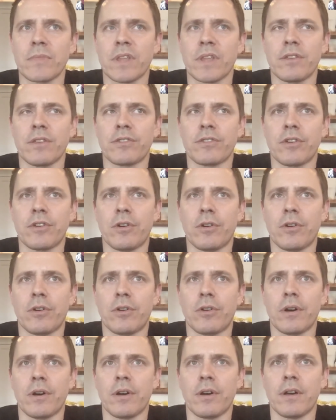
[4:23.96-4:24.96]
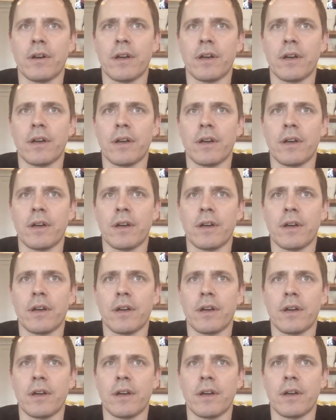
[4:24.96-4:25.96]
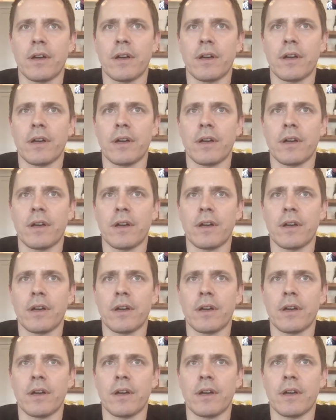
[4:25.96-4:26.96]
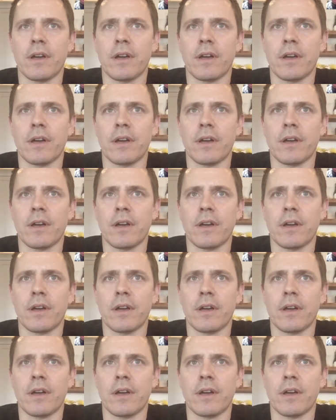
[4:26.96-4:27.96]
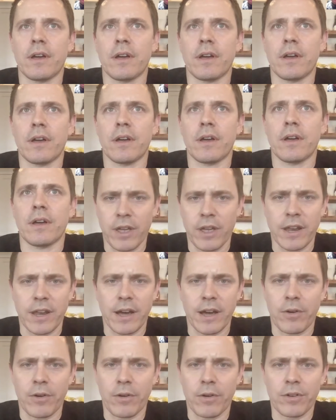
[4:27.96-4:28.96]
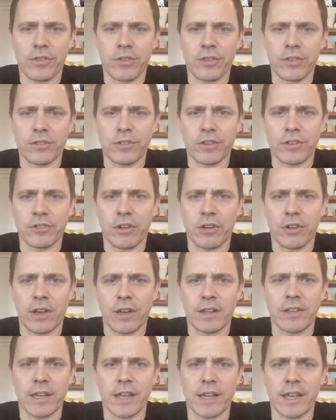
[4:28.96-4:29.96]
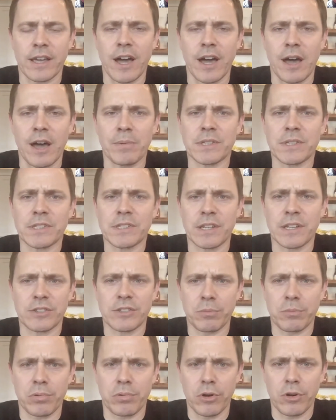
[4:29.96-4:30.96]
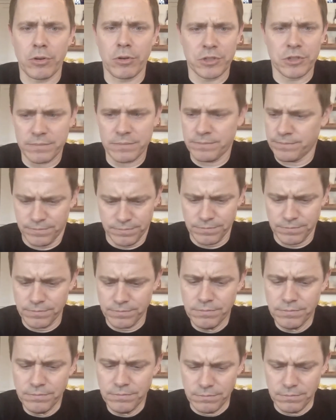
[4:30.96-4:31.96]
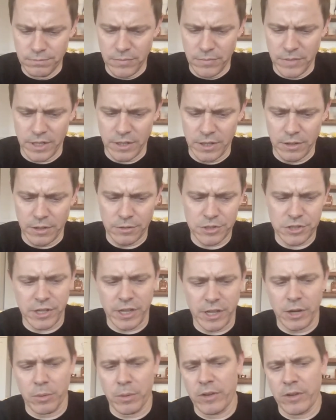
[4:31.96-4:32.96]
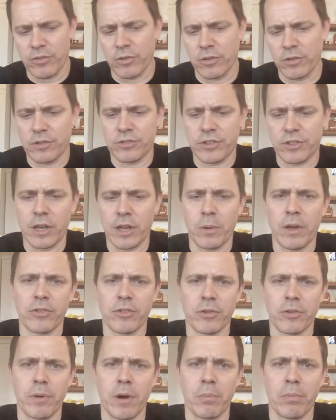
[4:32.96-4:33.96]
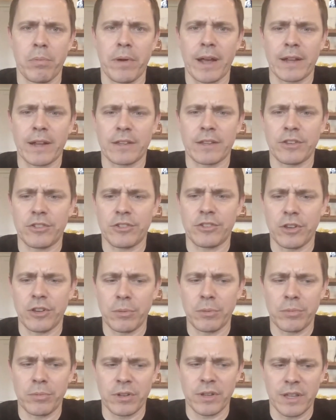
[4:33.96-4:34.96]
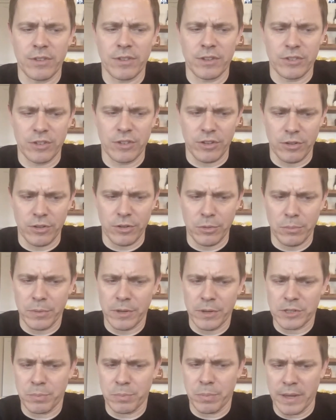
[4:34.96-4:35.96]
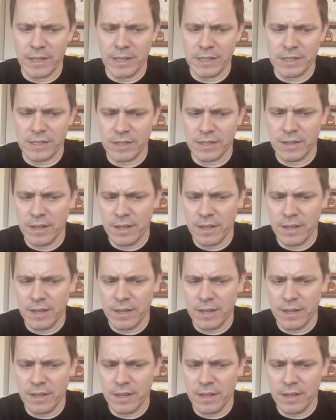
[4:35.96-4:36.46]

so I think a lot of us have taken this first 24 to 48 hours and just tried to take a common sense approach and stay away from our practice gyms and give each other a little bit of space. And